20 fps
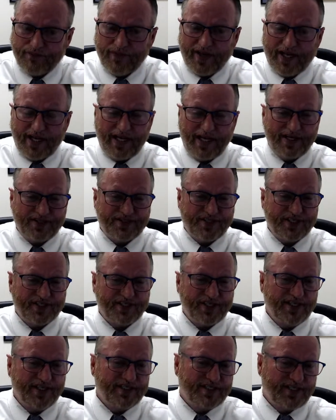
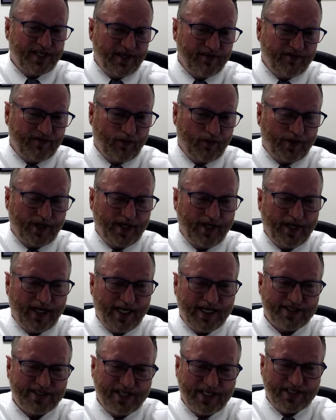SSN's 1040,
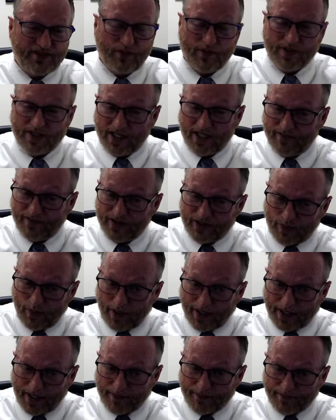SS4 is
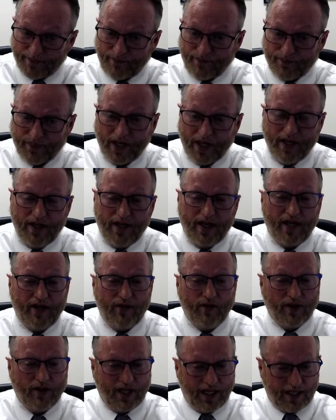1120. And
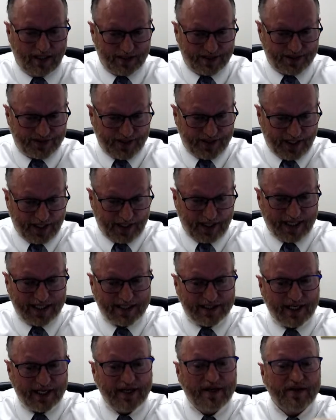what does it say in line
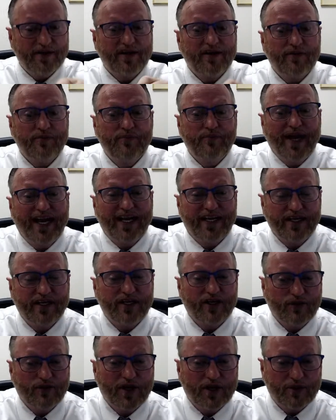10? Banking and
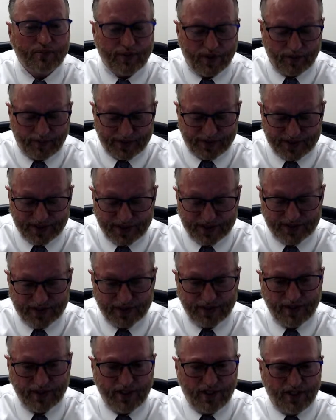credit purposes.
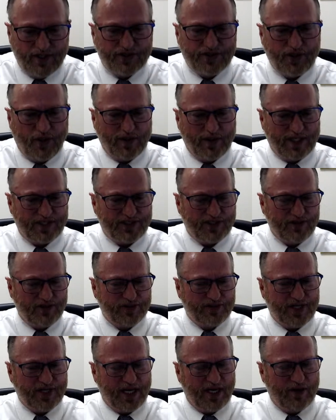So let's
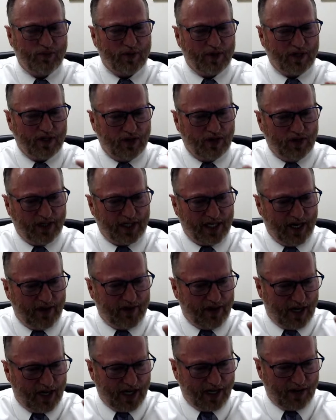understand, we're going to look at
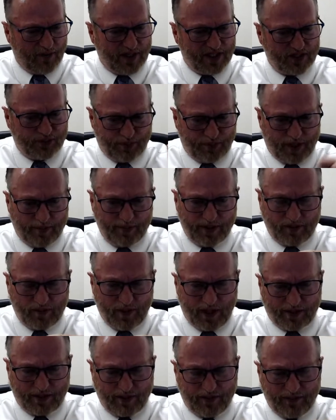IRS public
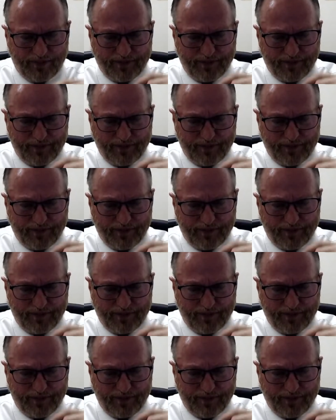record.